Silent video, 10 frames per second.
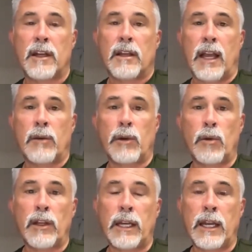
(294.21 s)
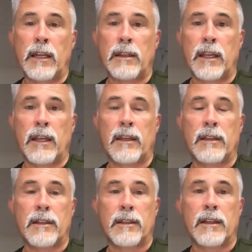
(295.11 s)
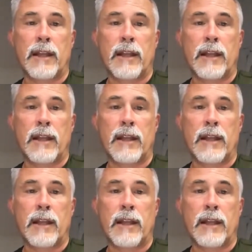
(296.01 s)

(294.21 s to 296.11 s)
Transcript: Like we really needed the